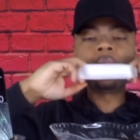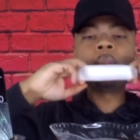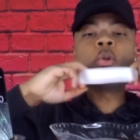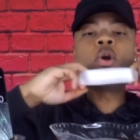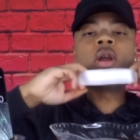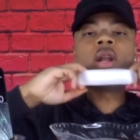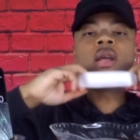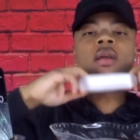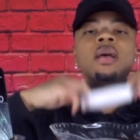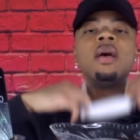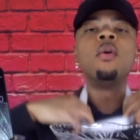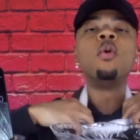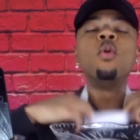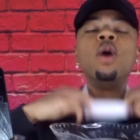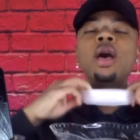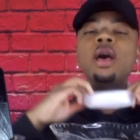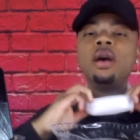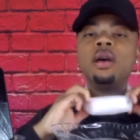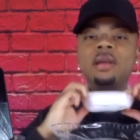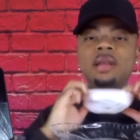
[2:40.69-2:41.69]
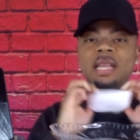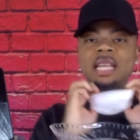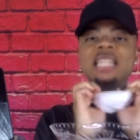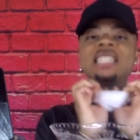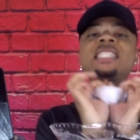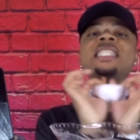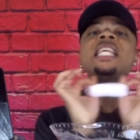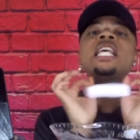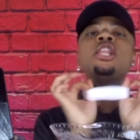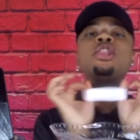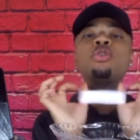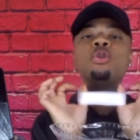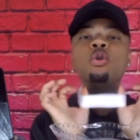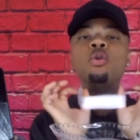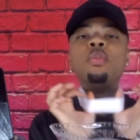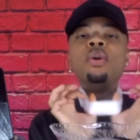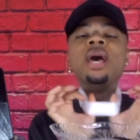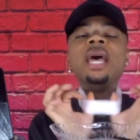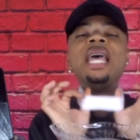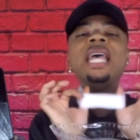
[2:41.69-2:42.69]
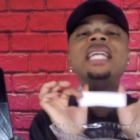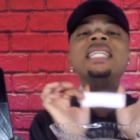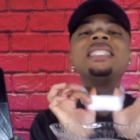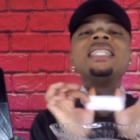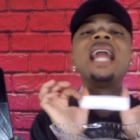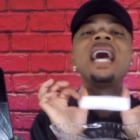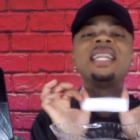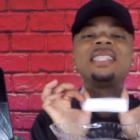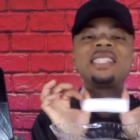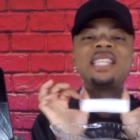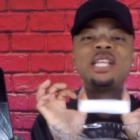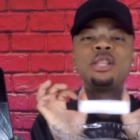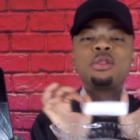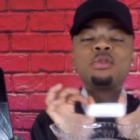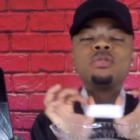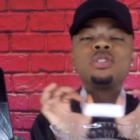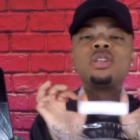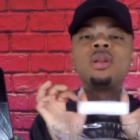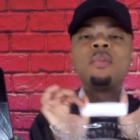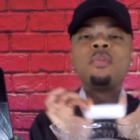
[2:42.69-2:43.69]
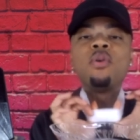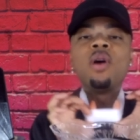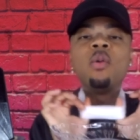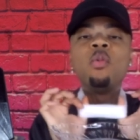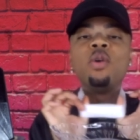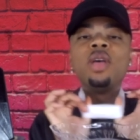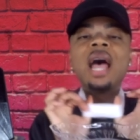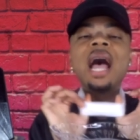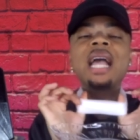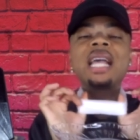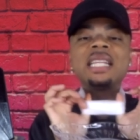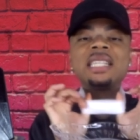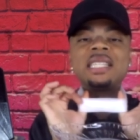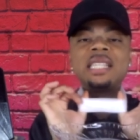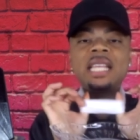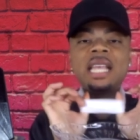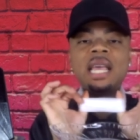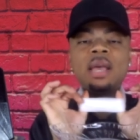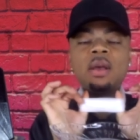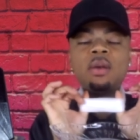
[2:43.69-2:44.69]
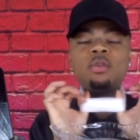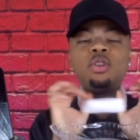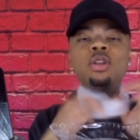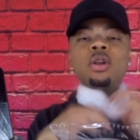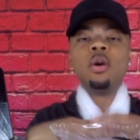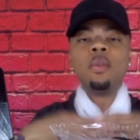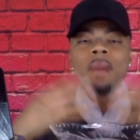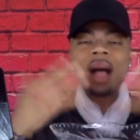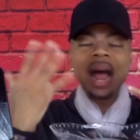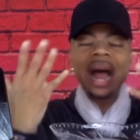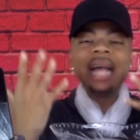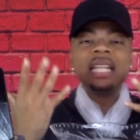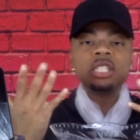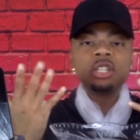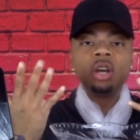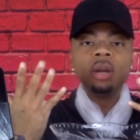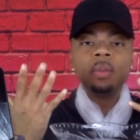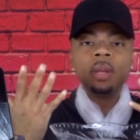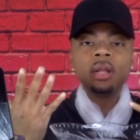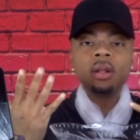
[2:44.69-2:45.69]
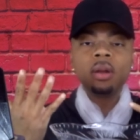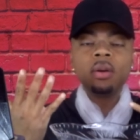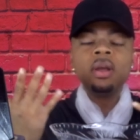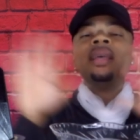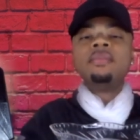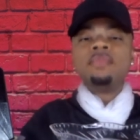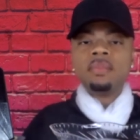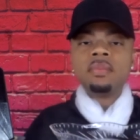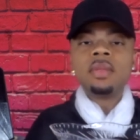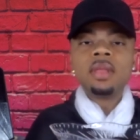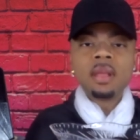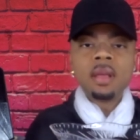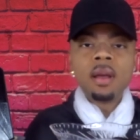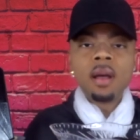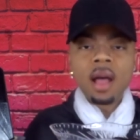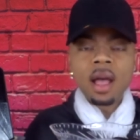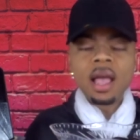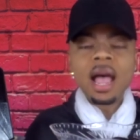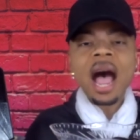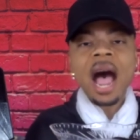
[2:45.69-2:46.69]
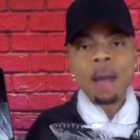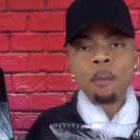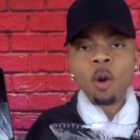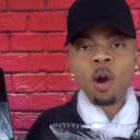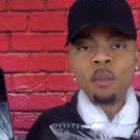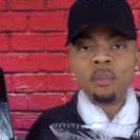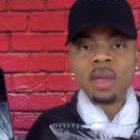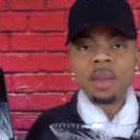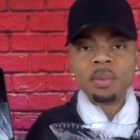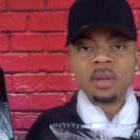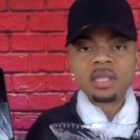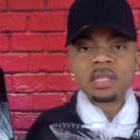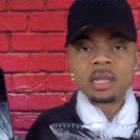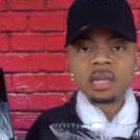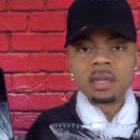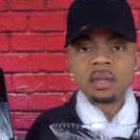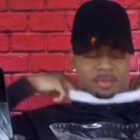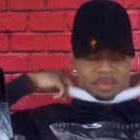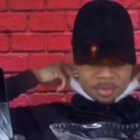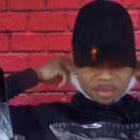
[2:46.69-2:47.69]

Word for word: I'm gonna, well, it's see-through, but it's not see-through to the point where I can see it, you know, my eyes are gonna be closed. I won't be able to see.